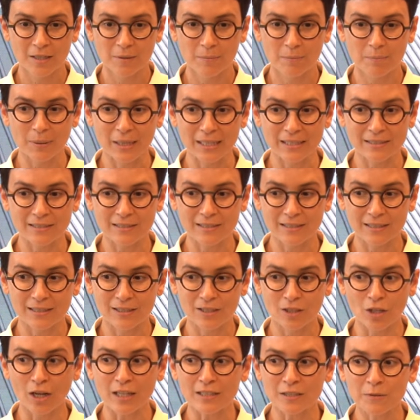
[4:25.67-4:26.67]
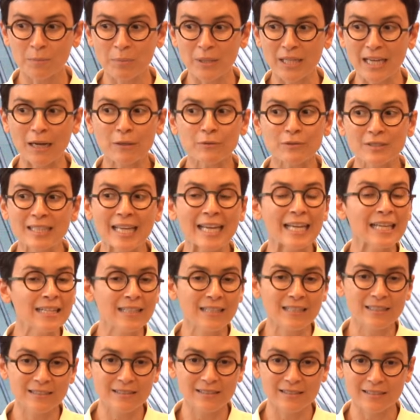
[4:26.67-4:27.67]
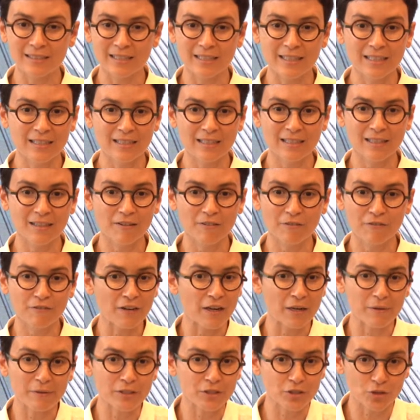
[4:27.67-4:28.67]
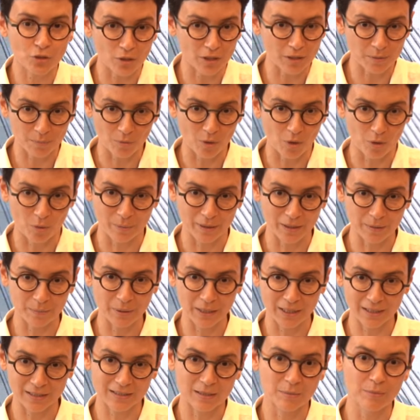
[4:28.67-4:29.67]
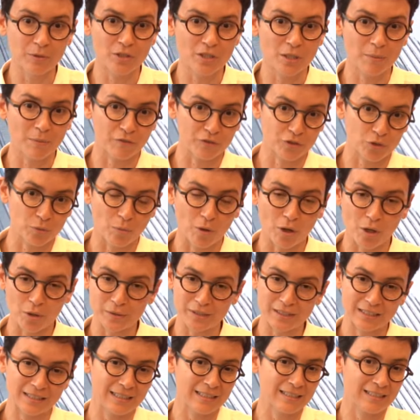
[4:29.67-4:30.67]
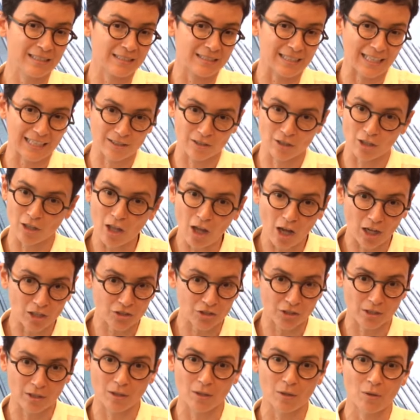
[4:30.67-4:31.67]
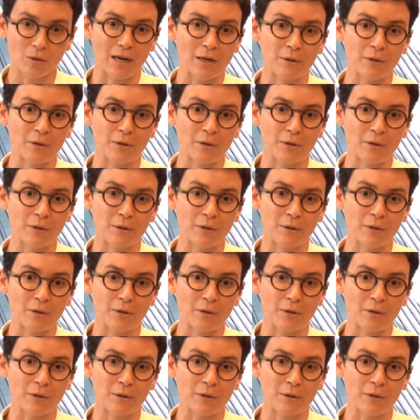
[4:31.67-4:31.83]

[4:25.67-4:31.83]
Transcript: but not be outdated in a very short moment, because the Museum of Tomorrow is, is it technological?